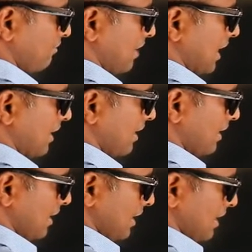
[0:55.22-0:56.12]
1.
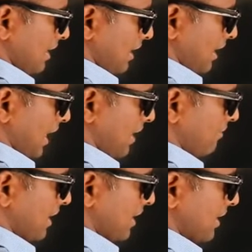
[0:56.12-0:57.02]

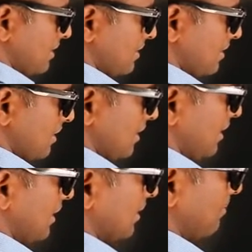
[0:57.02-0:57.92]
After this,
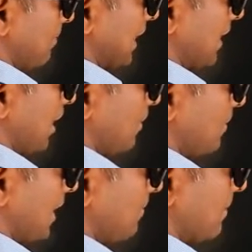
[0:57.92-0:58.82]
bring down the